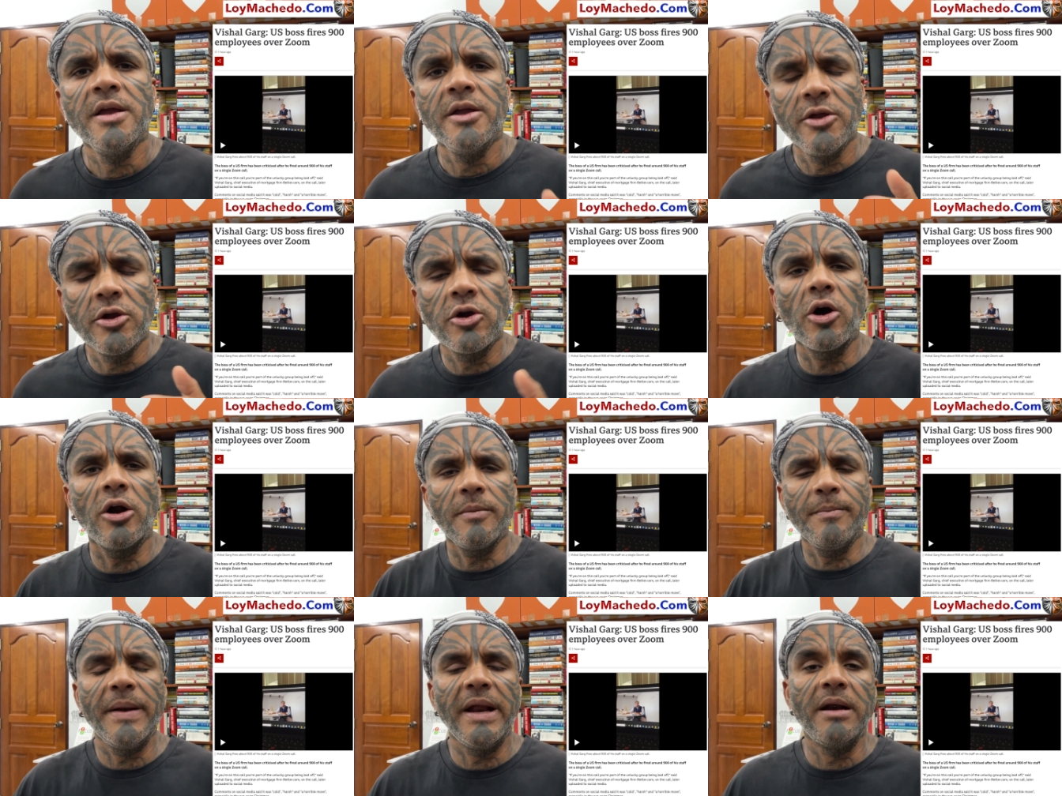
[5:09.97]
You
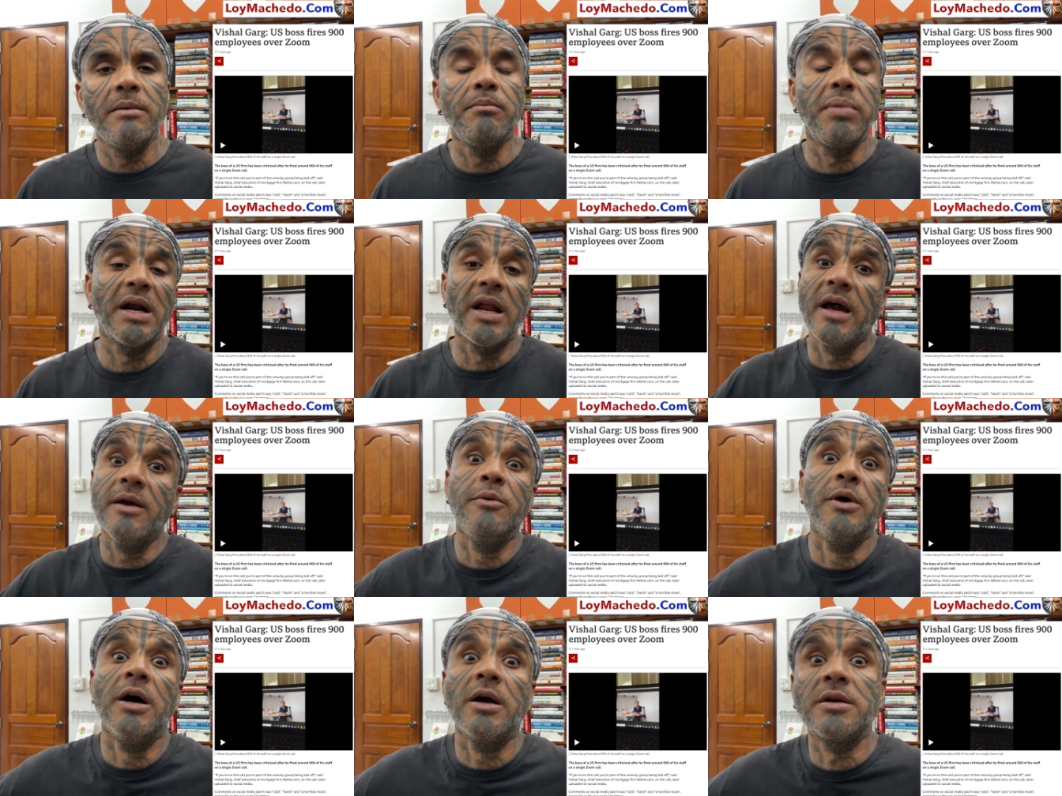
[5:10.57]
got paid. But
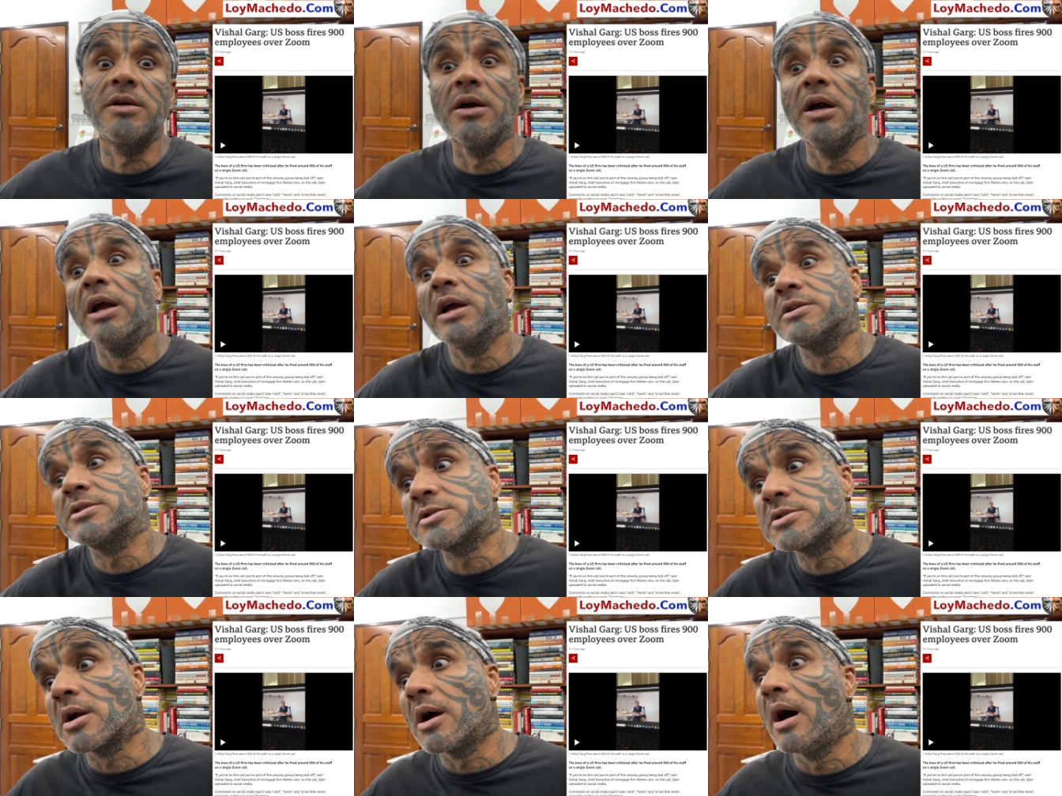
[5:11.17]
I worked
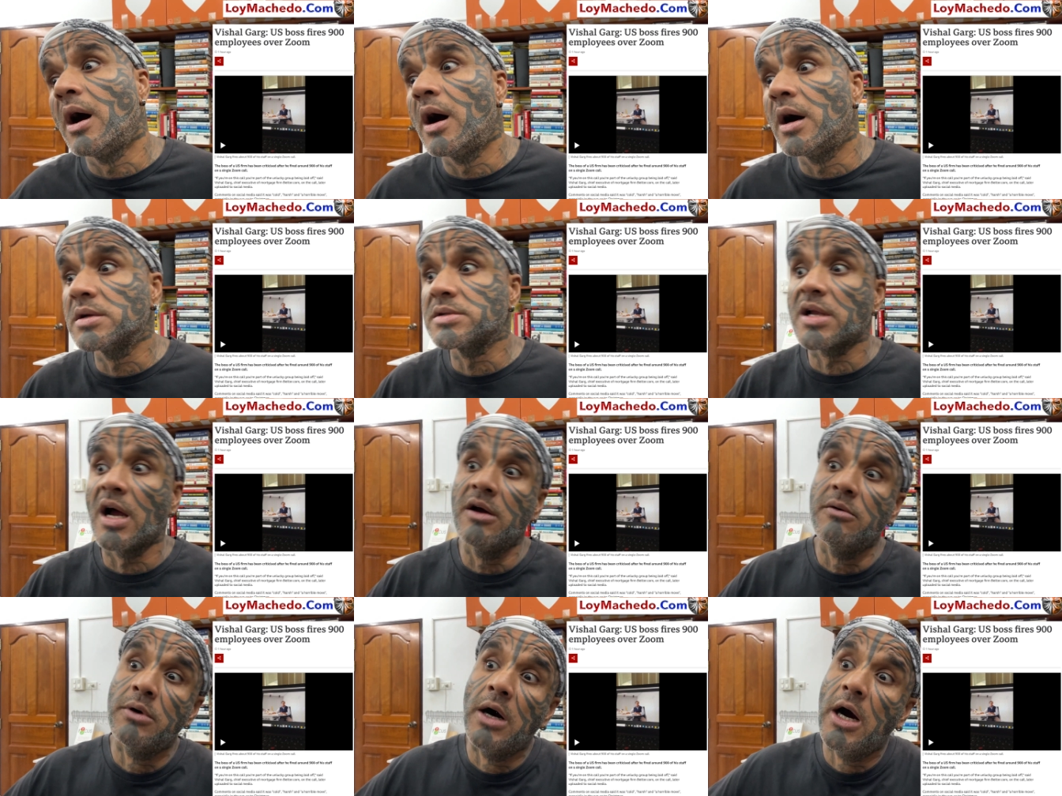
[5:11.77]
extra hours.
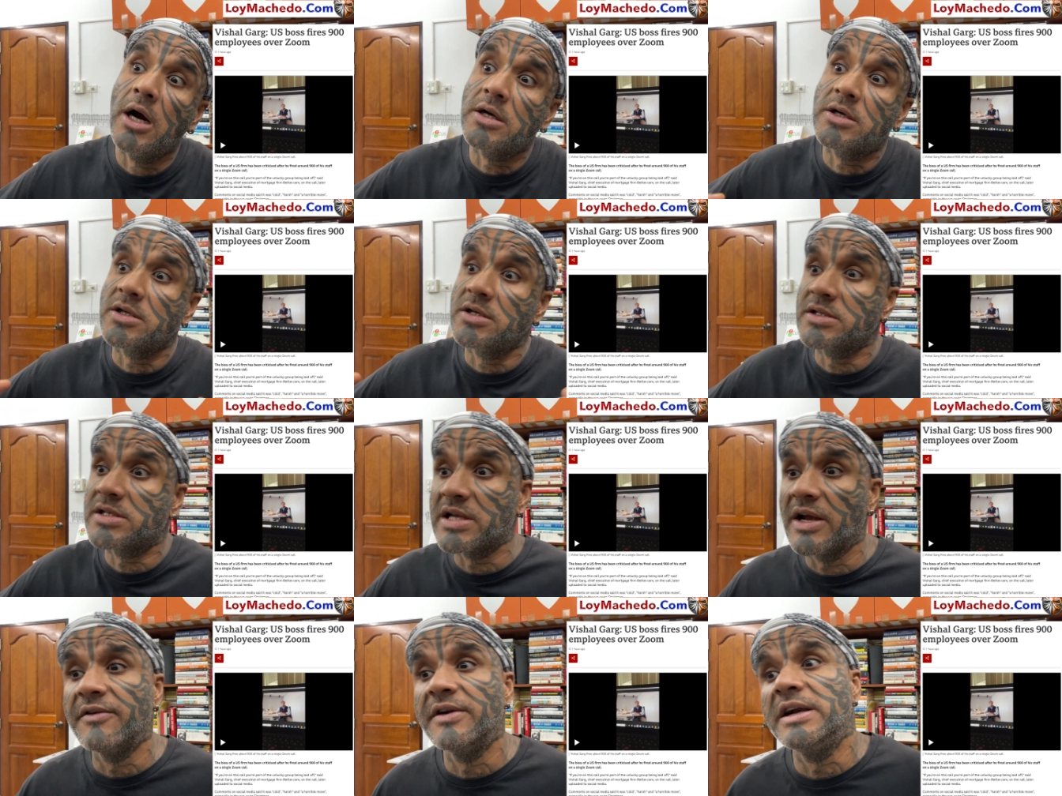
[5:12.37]
I worked
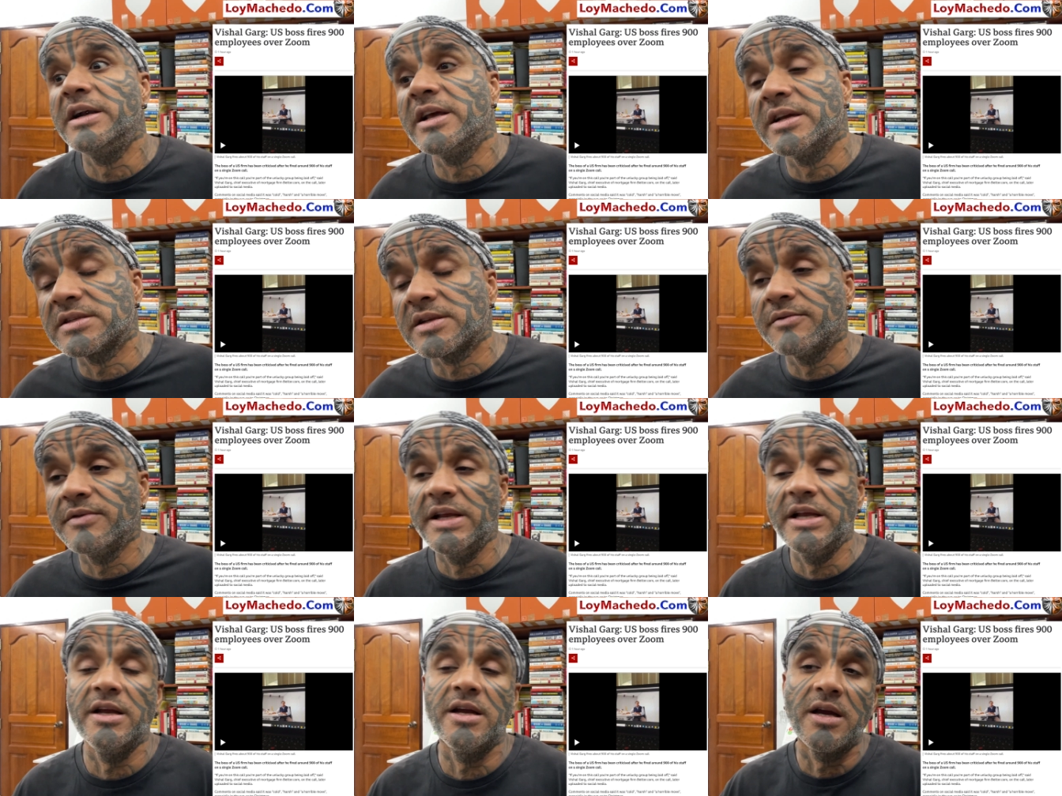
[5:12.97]
7 days a
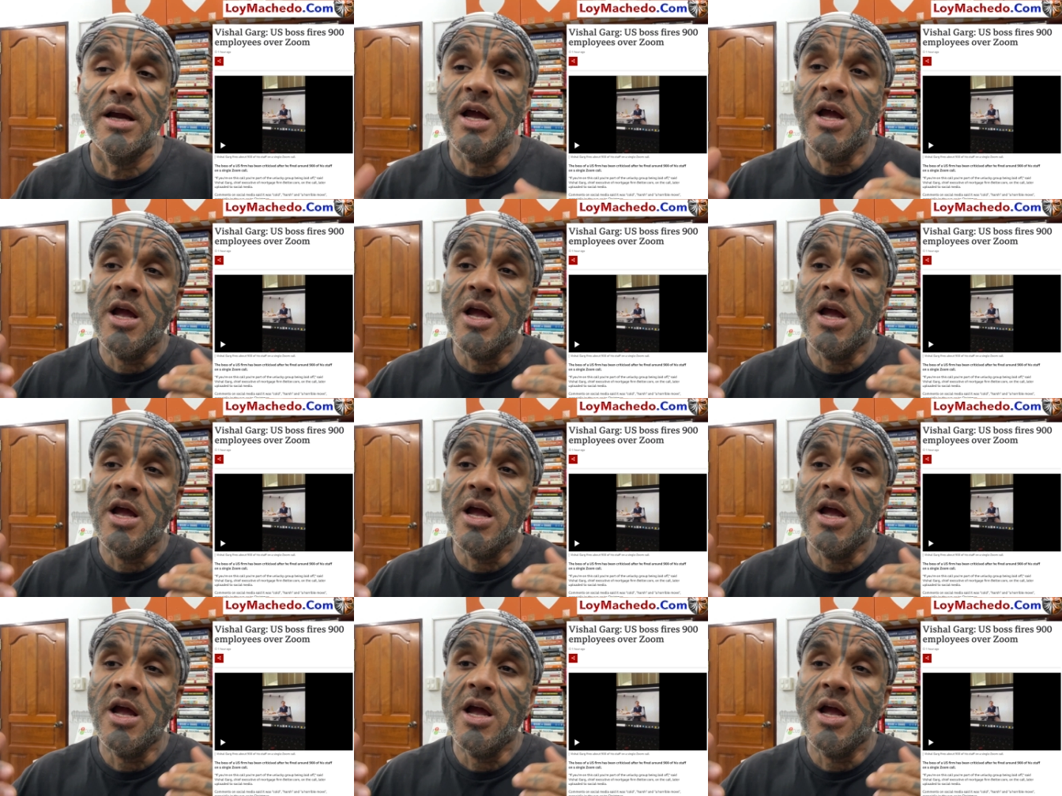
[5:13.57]
week,